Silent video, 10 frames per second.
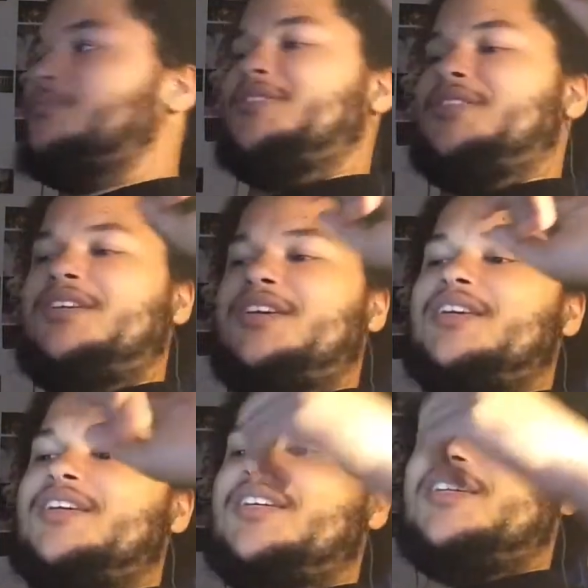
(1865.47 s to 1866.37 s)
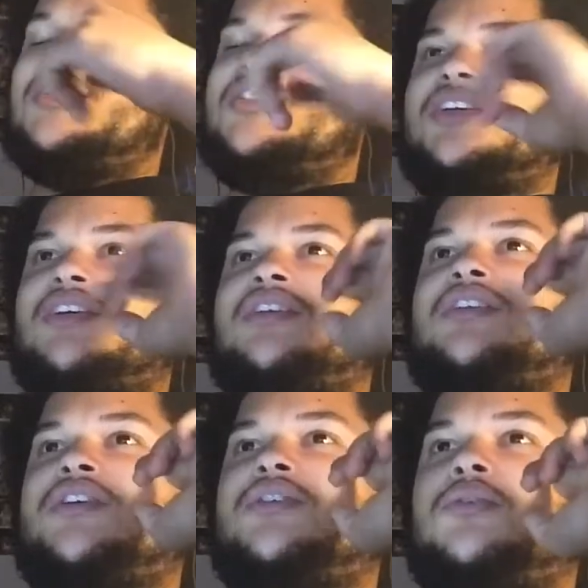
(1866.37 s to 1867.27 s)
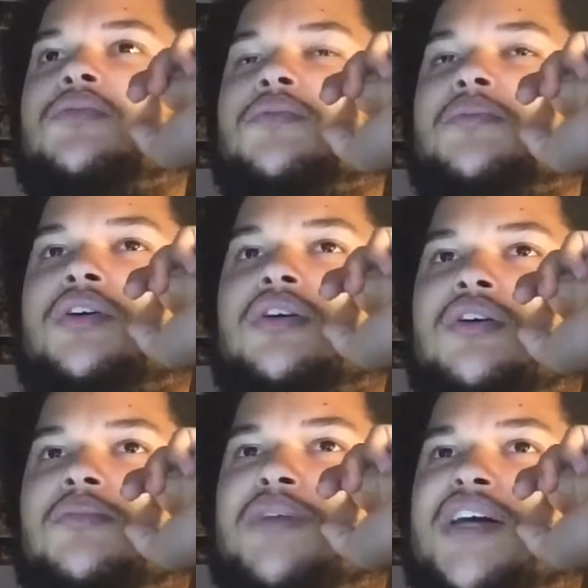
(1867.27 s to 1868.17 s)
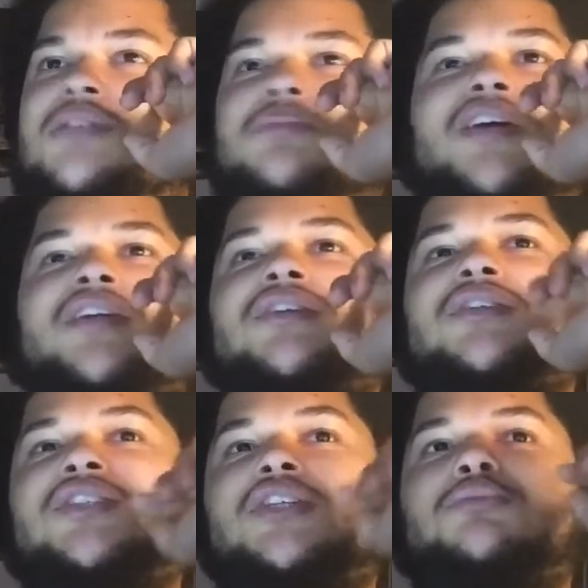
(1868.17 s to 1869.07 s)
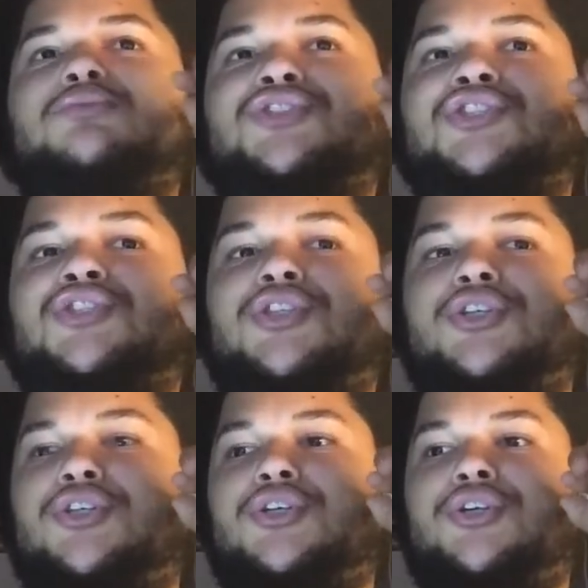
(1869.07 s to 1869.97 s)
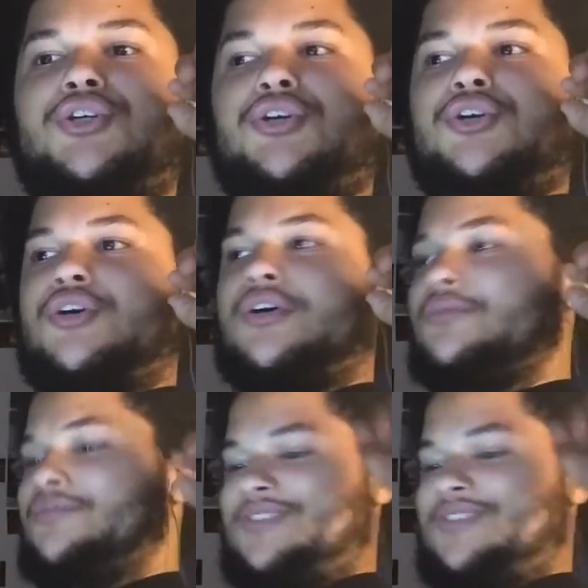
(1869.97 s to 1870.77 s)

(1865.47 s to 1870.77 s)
You sound like that dude from Botchamania and shit. Shit.